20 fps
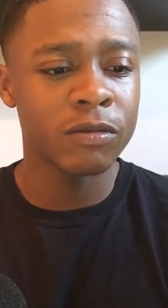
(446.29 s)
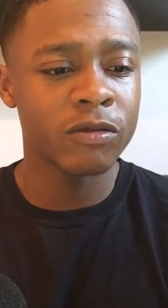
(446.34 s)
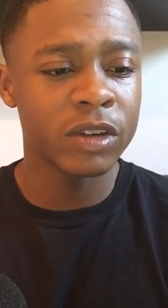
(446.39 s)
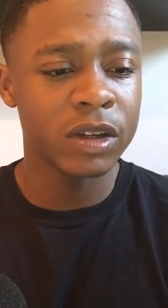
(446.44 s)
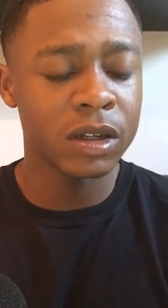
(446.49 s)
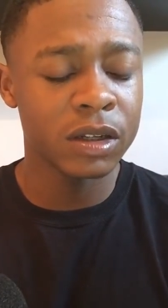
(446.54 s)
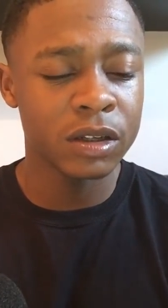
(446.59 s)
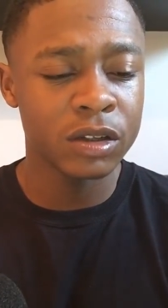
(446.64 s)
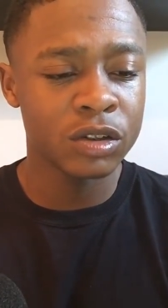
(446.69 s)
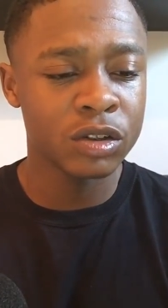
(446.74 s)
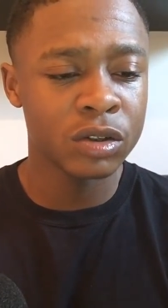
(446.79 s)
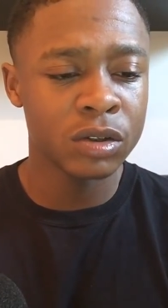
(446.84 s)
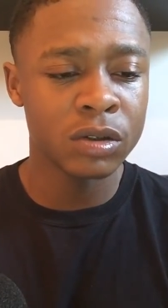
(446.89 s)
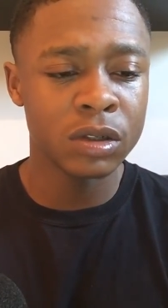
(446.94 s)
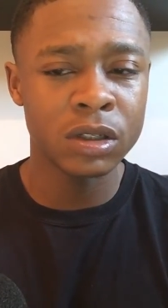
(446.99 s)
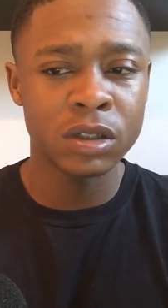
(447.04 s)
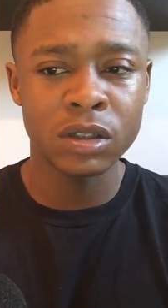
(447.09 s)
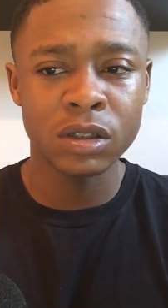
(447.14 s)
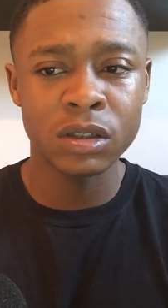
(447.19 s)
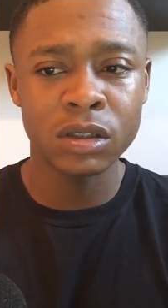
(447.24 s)
Really and
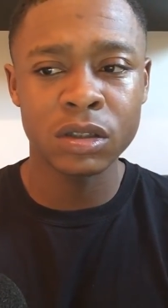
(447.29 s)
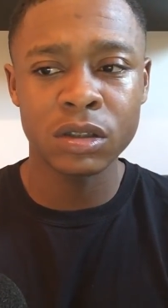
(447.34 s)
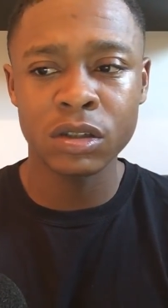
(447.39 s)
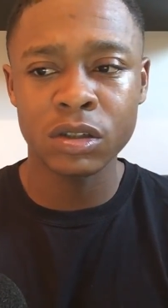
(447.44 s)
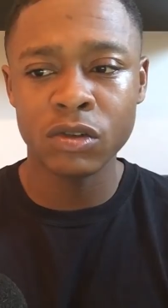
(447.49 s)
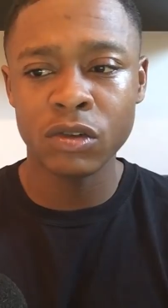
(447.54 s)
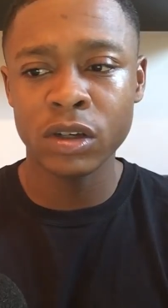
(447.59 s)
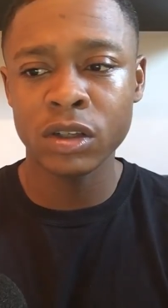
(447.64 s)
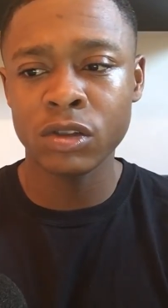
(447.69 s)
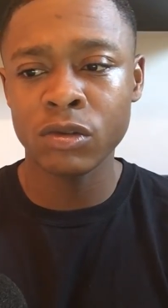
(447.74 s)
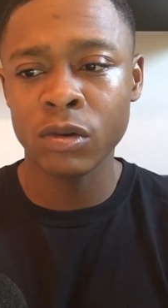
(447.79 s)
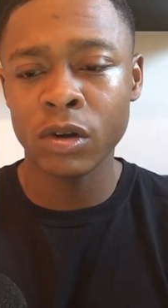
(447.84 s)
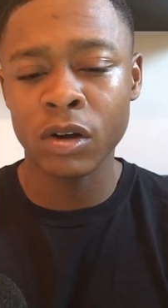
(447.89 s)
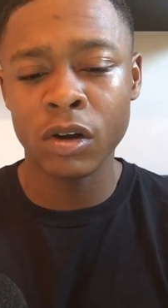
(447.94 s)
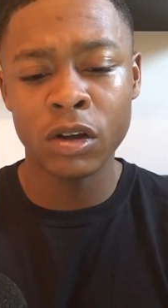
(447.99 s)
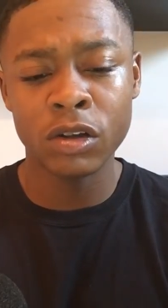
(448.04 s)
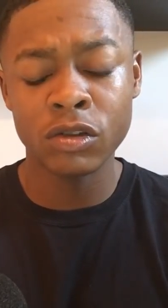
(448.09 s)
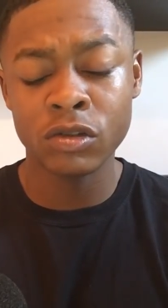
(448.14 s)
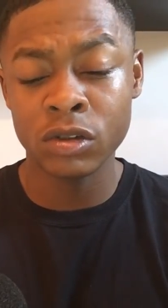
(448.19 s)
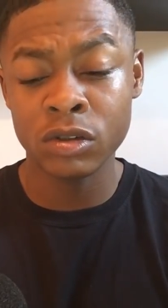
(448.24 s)
truly, she's a disgrace to her
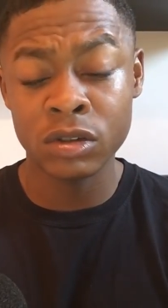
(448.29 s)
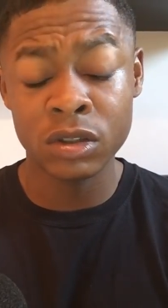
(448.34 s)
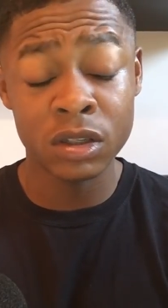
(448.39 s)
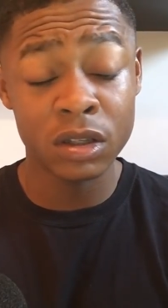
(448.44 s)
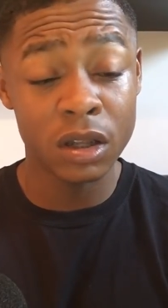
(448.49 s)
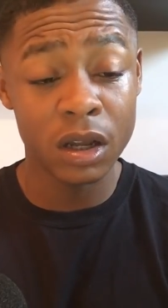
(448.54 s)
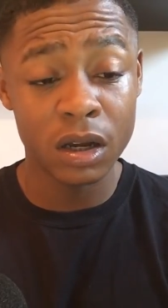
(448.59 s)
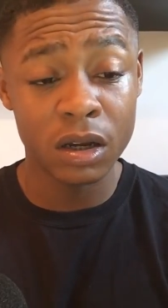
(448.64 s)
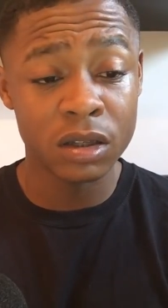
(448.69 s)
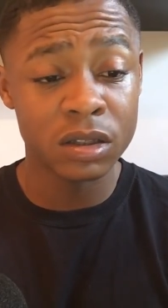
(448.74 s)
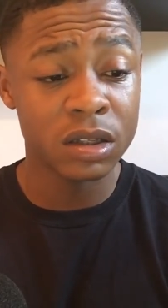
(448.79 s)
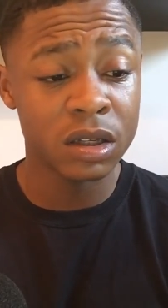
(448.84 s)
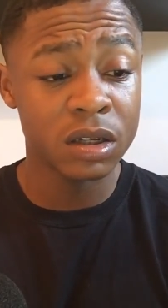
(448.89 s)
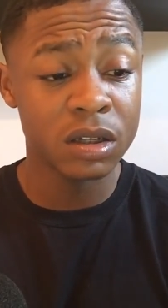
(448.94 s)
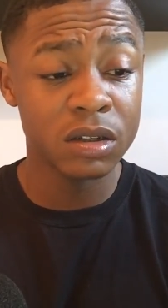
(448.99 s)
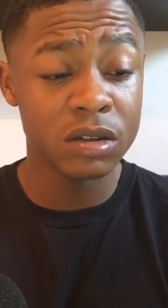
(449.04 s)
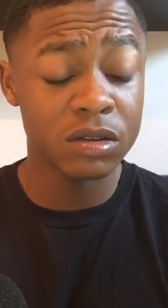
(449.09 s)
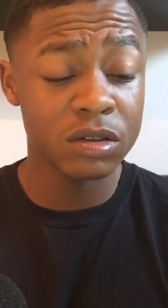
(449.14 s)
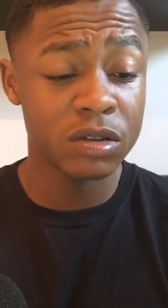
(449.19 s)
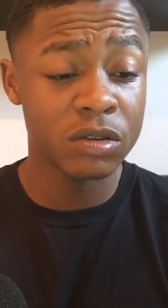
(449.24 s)
country, because, like I said,
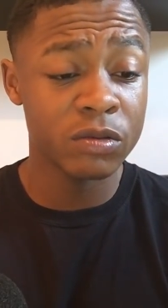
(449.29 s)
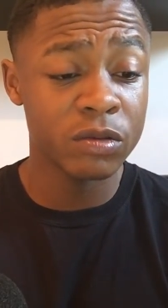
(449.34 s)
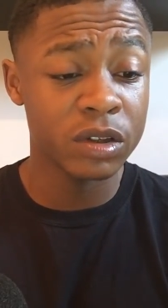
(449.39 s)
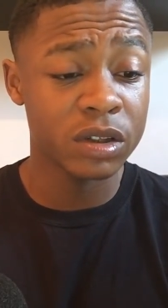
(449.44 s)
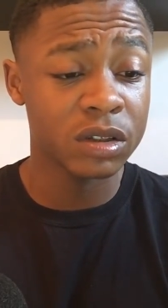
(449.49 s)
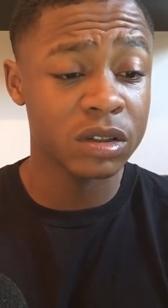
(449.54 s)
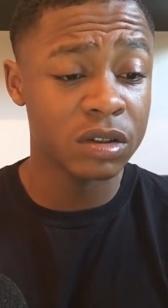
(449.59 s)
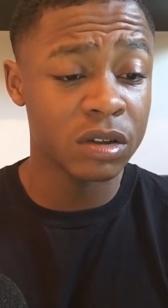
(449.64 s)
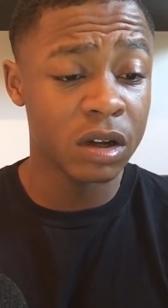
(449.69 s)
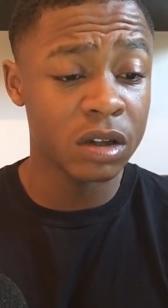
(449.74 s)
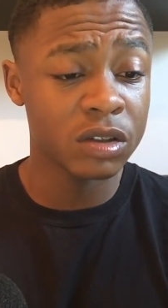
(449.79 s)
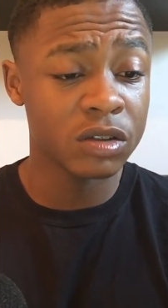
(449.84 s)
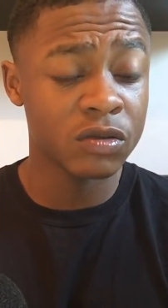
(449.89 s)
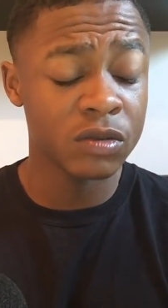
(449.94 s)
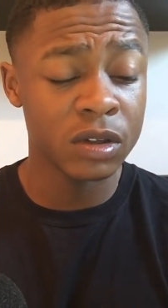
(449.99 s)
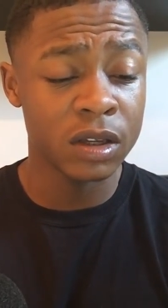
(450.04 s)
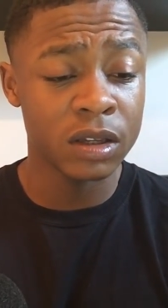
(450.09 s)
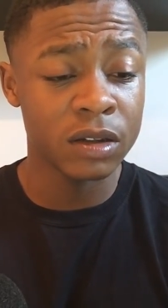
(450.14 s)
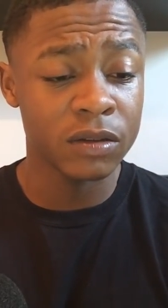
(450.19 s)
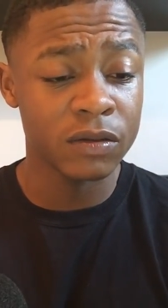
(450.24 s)
India's a rich
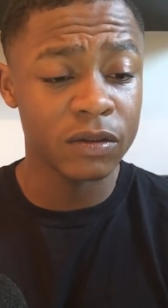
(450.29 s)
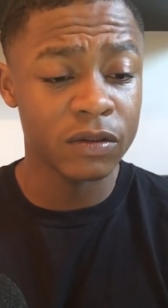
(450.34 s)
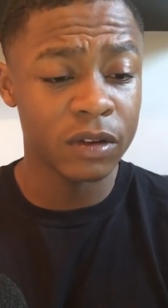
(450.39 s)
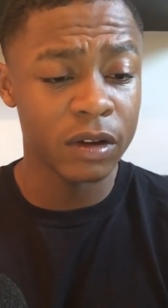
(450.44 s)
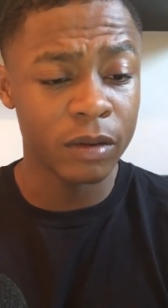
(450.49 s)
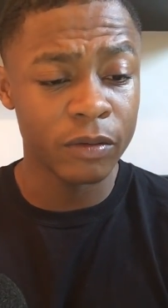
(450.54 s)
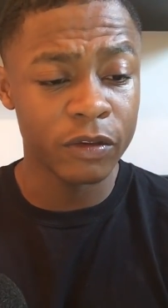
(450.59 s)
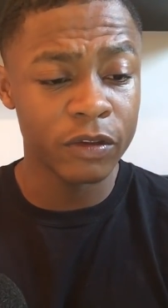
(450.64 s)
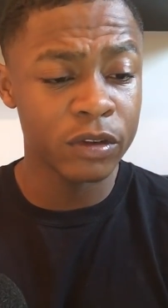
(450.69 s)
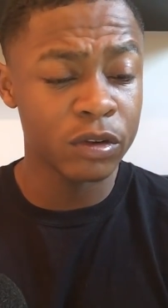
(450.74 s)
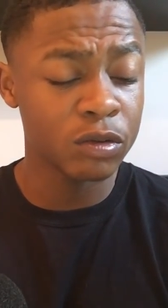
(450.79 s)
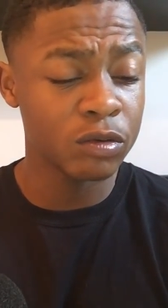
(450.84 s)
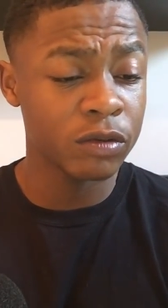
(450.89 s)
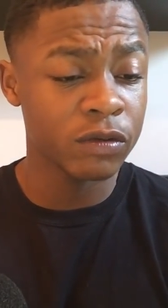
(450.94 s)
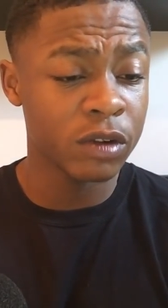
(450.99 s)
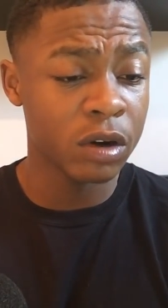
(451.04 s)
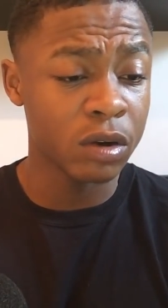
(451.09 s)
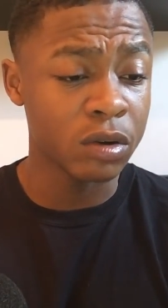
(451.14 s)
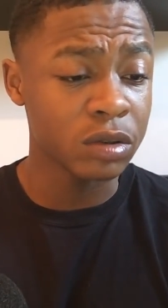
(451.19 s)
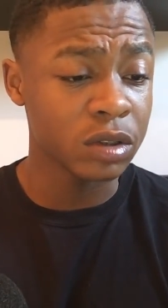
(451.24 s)
country and filled
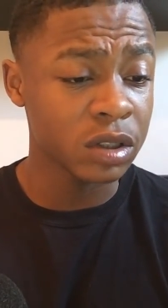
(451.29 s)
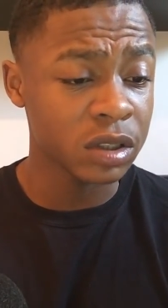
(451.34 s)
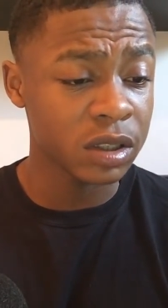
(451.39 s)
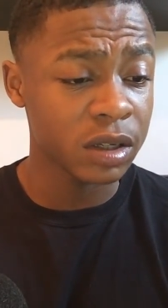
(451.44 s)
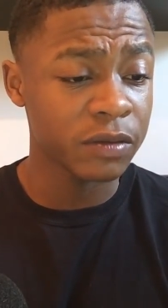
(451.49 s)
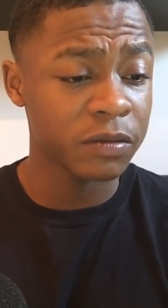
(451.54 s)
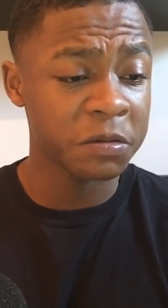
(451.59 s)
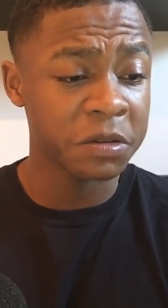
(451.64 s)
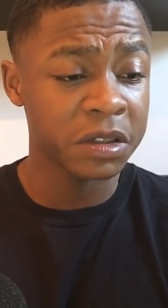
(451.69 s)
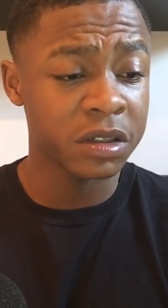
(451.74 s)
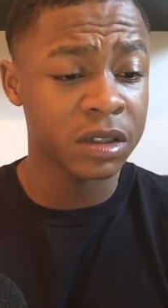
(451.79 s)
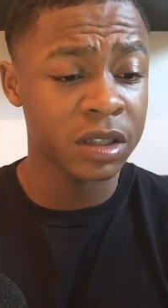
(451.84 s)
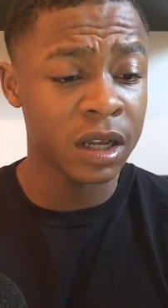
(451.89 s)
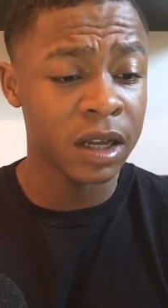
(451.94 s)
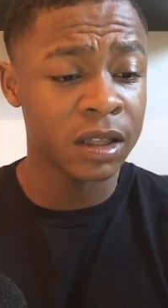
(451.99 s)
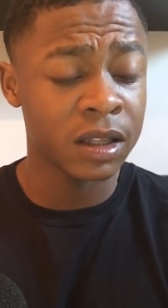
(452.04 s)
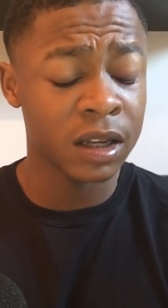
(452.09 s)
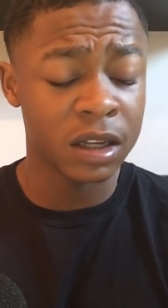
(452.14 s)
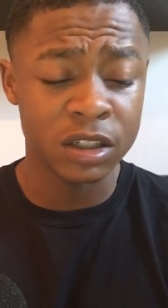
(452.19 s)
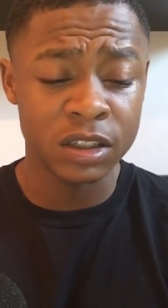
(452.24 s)
with cultures and things
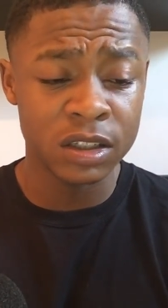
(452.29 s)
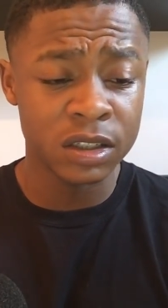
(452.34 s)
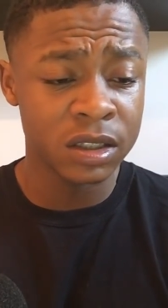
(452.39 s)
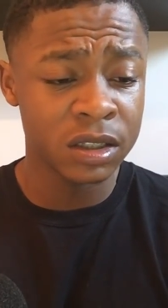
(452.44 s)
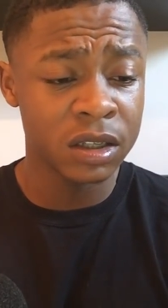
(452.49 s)
like that.